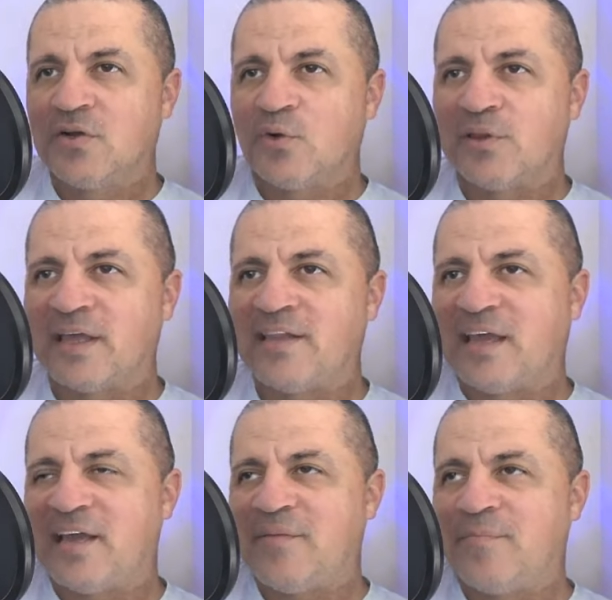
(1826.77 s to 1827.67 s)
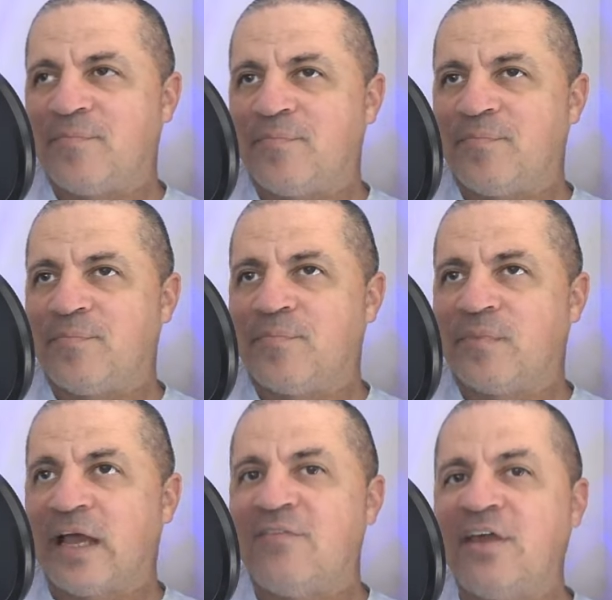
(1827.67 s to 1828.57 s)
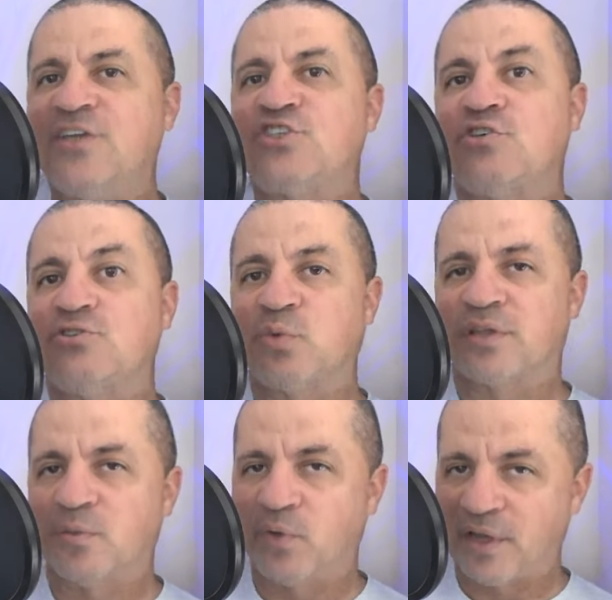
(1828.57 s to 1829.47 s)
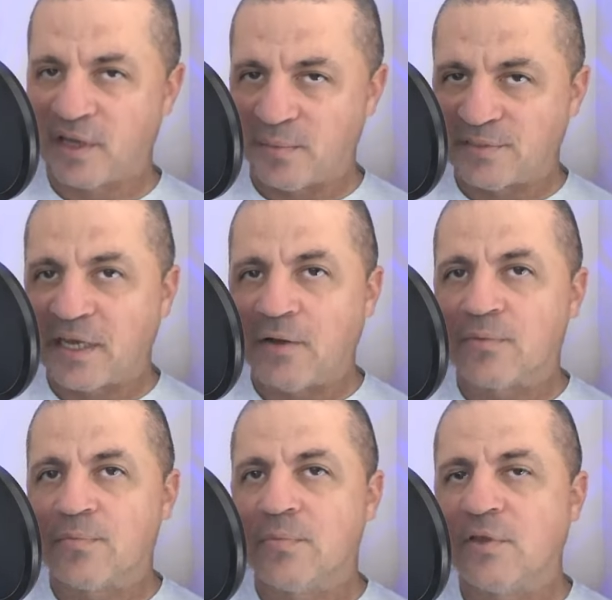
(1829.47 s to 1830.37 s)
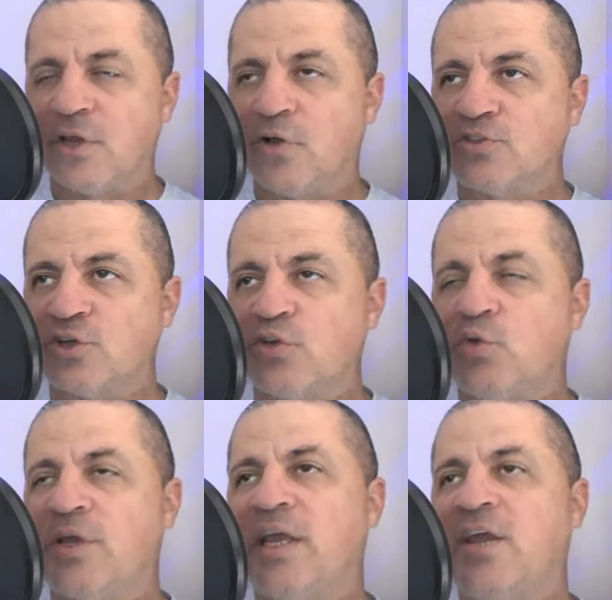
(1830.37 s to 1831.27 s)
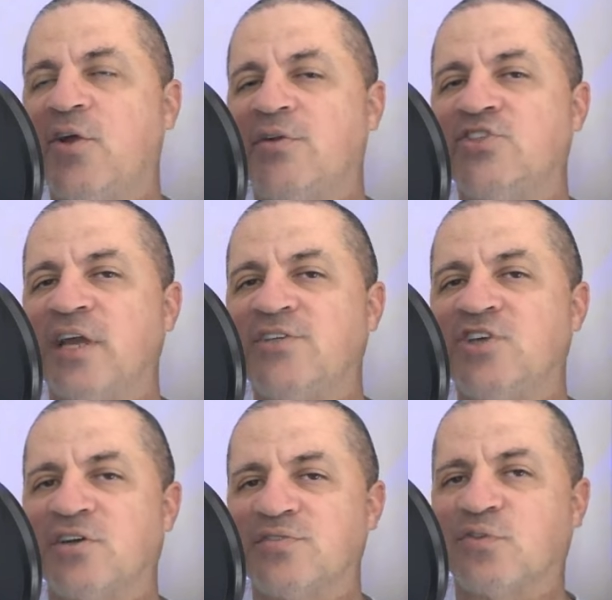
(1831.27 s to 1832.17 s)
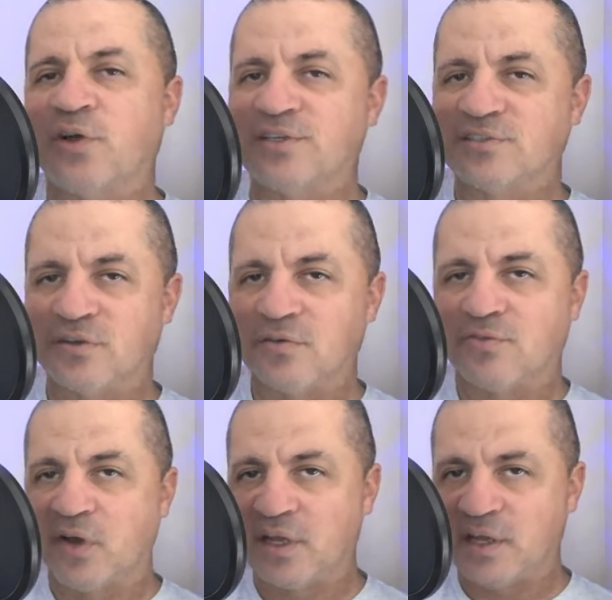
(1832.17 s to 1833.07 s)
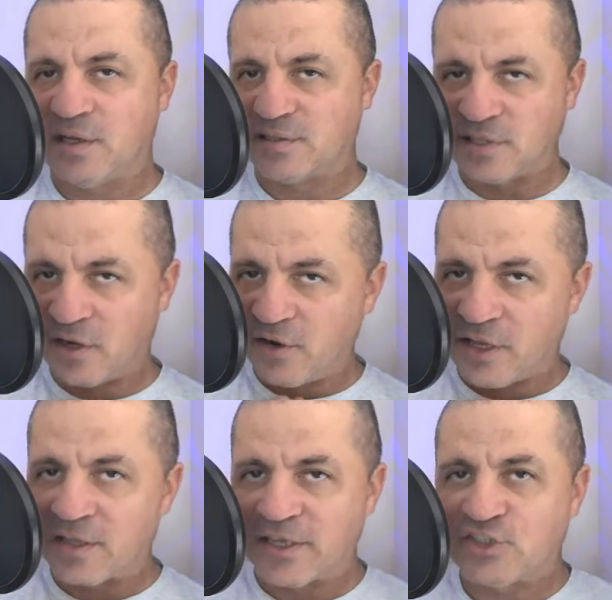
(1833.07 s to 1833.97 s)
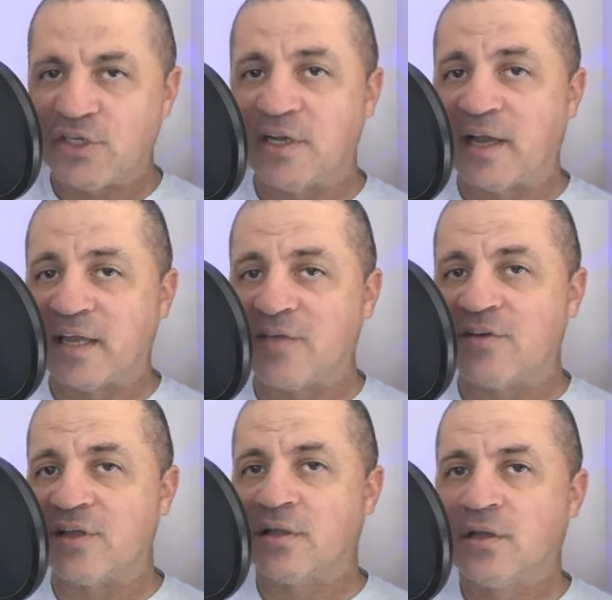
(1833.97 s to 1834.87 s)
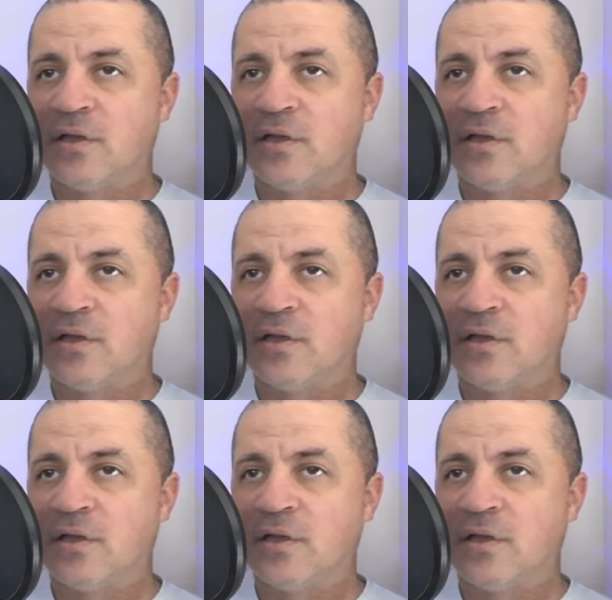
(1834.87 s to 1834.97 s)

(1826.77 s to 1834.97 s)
or they they have issues with him when he comes out. You know, so you could hear in Jade Chung's voice, you know, Frankie Kazarian, like she did not give it